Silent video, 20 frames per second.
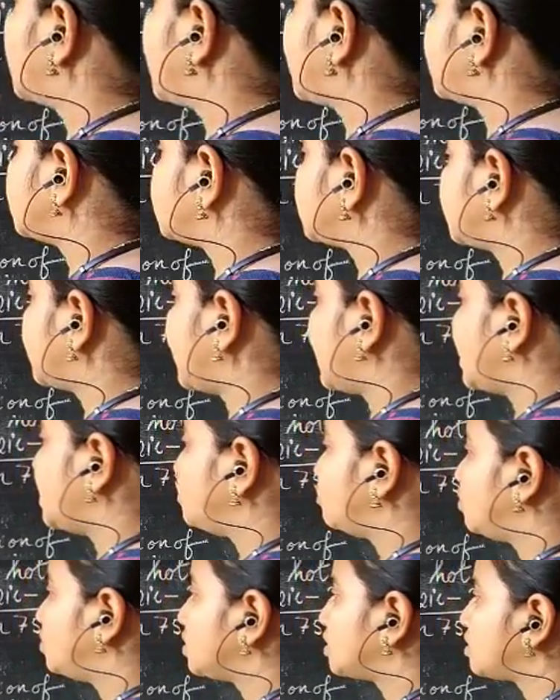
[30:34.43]
as an
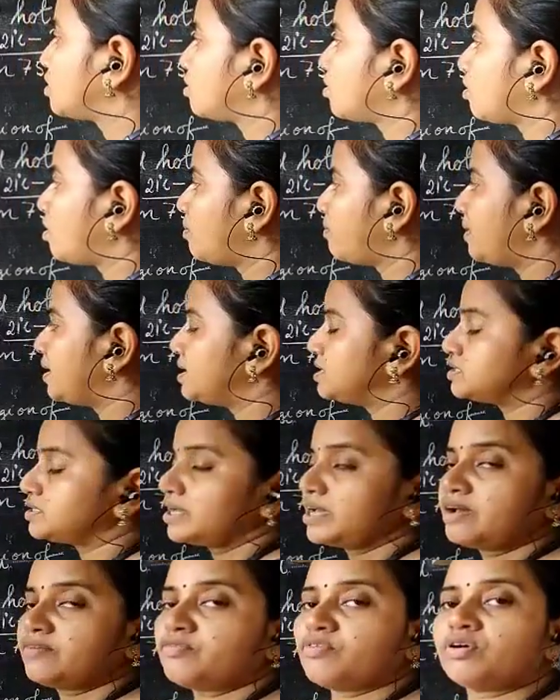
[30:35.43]
annual crop, as I
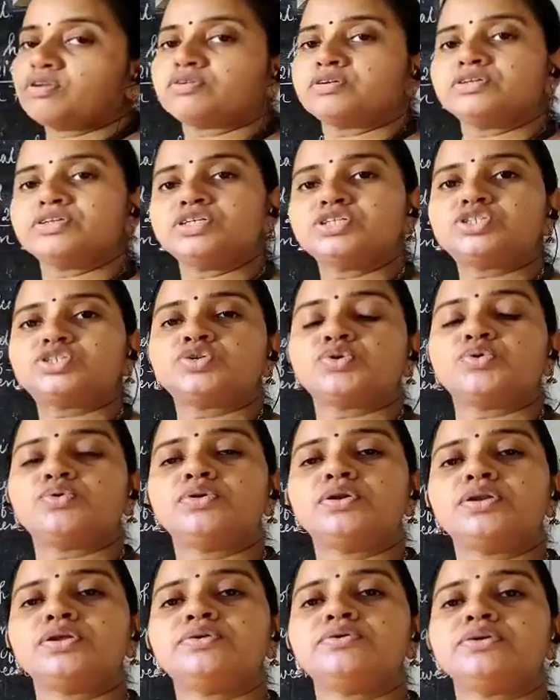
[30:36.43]
have already told
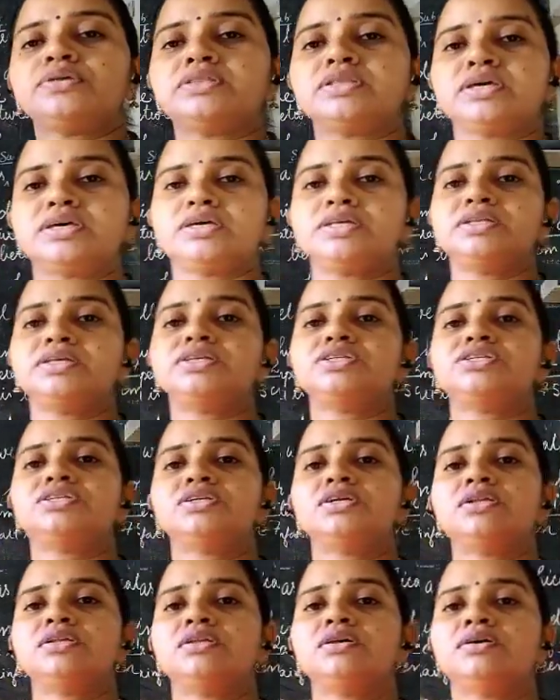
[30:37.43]
you in the
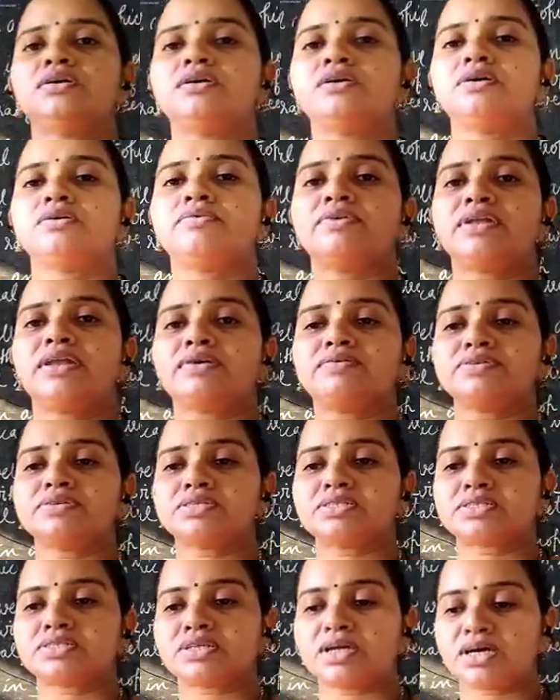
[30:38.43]
initial when I was
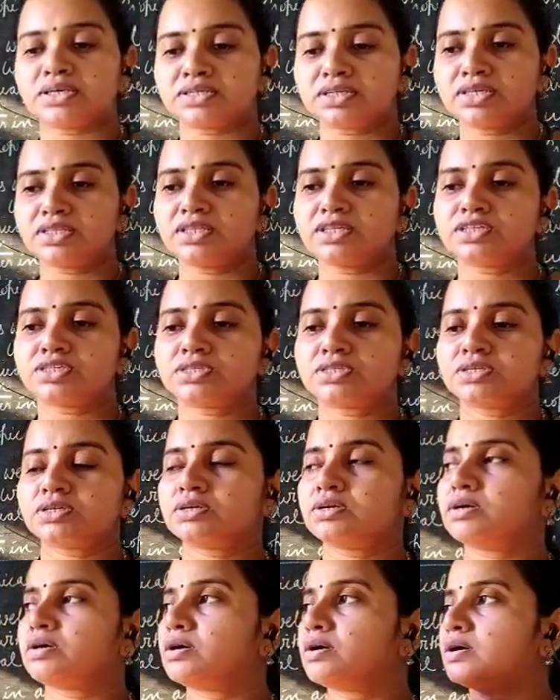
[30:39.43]
starting this
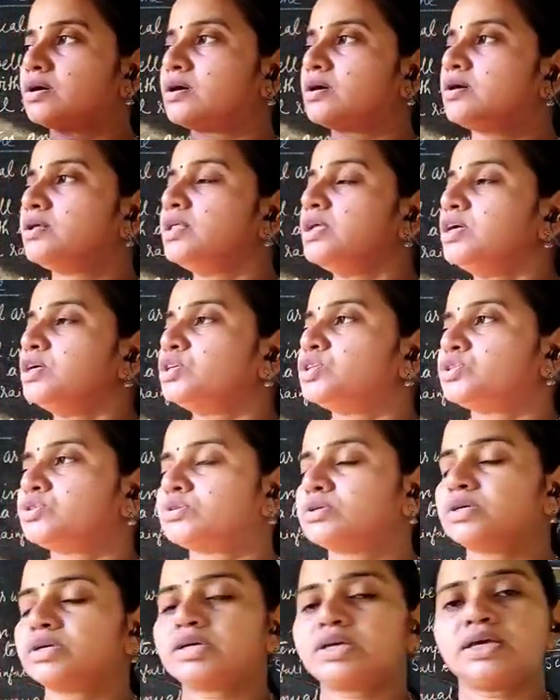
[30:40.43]

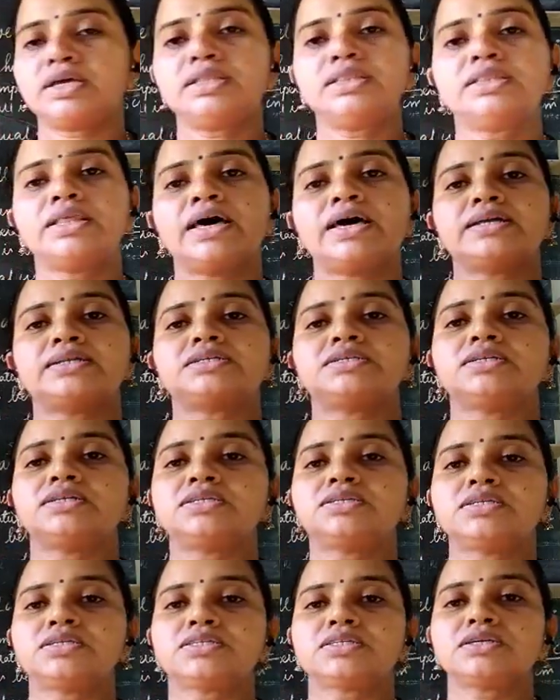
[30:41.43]
sugarcane, that
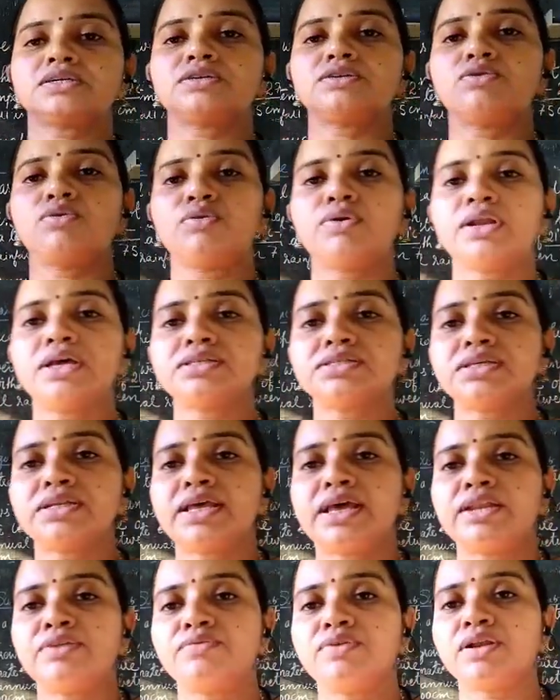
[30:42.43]
it is known as an
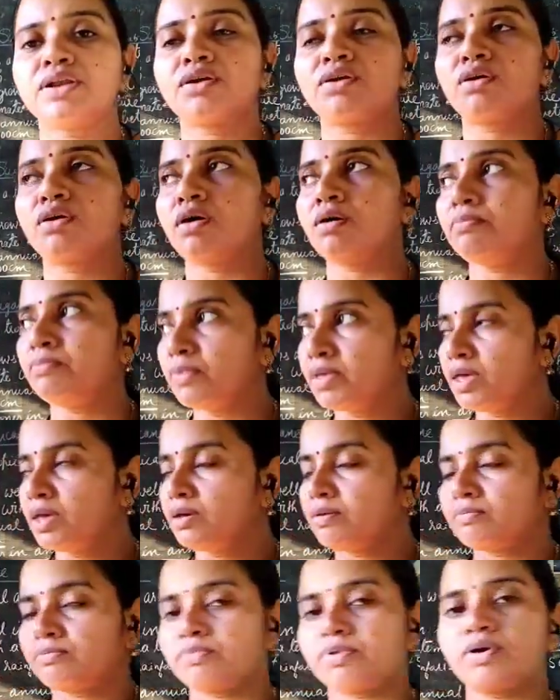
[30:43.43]
annual crop
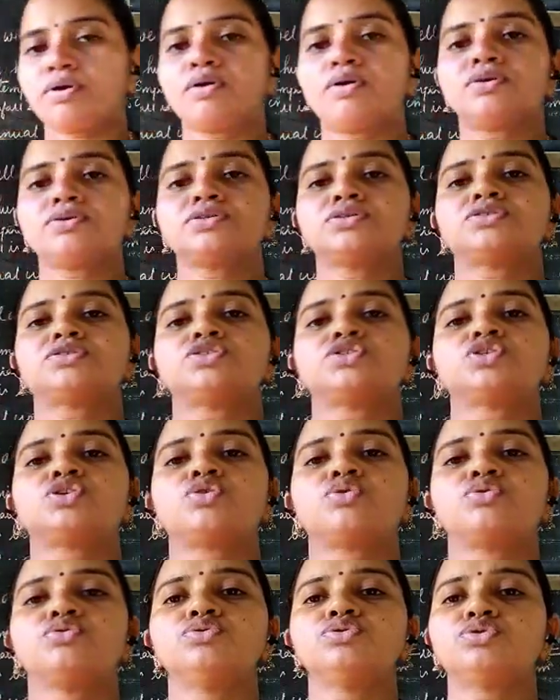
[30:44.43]
because it is
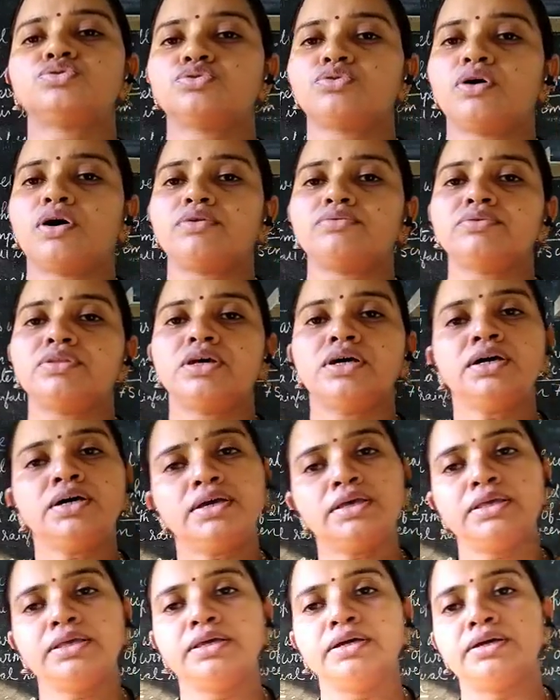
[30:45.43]
grown throughout the
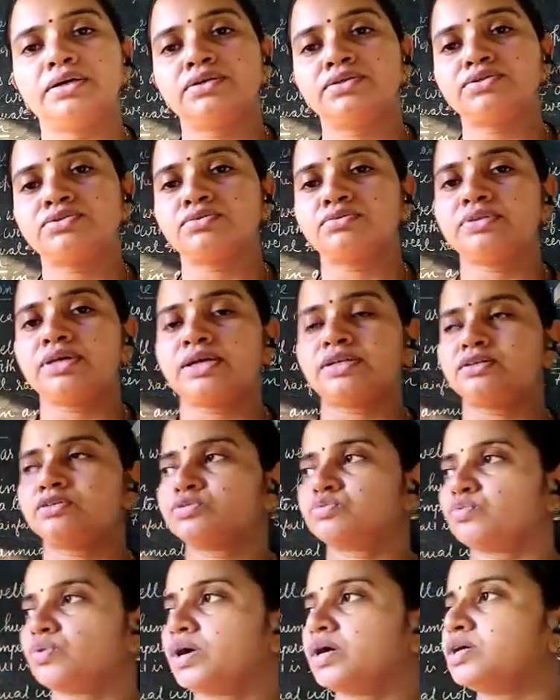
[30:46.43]
year. So that is
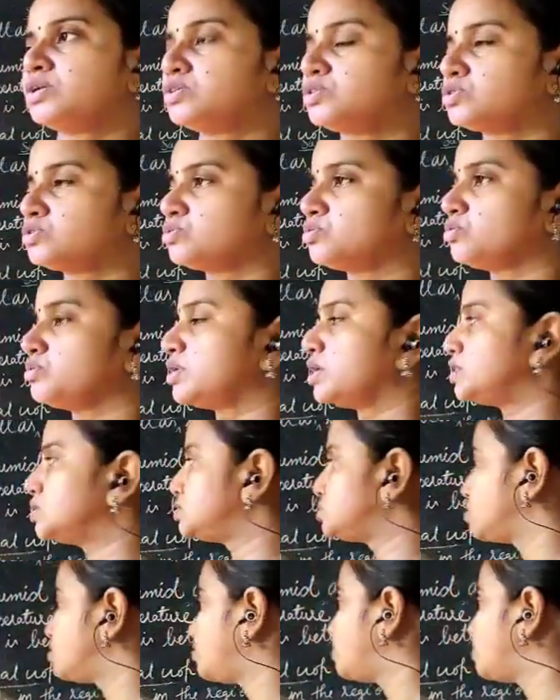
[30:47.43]
why it is known as a